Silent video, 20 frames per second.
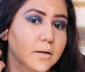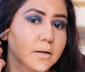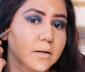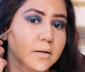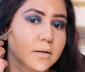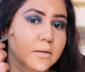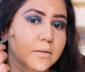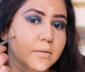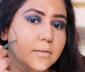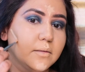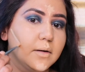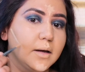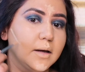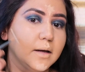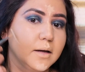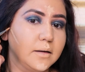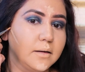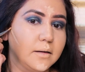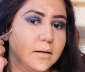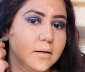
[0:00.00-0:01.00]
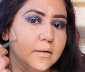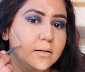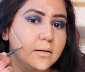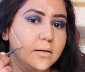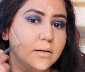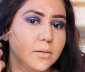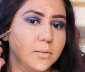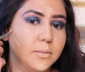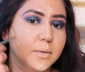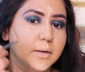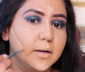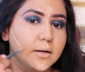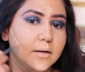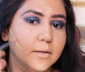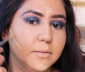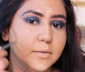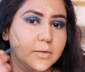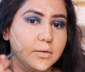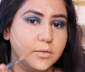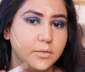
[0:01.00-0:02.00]
and right under where I
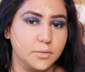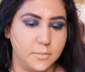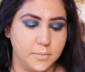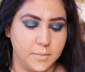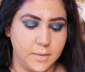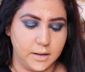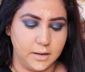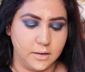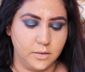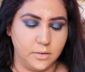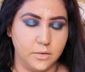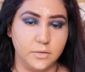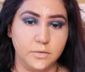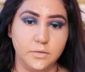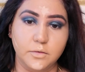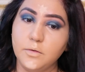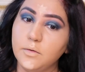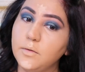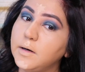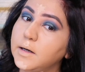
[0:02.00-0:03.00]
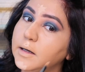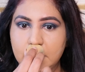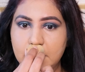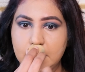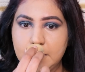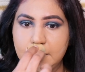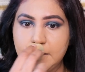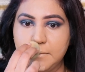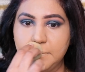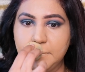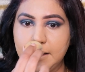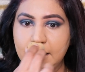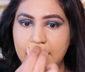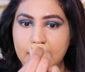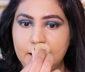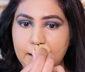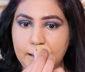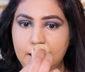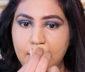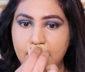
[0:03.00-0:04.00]
would do my contouring. Just
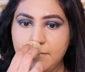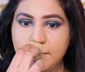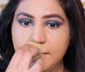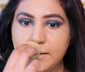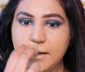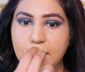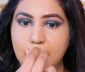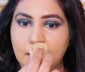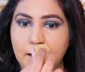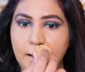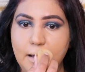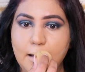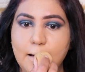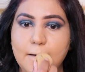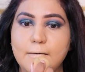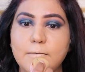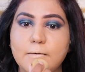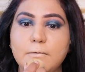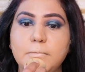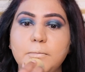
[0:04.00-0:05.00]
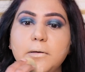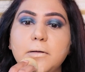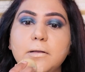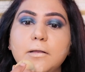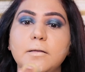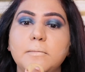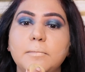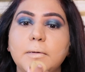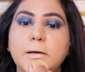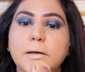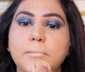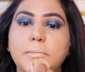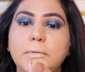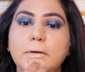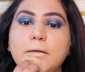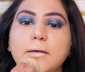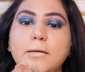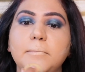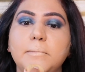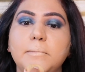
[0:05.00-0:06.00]
blending everything out with my beauty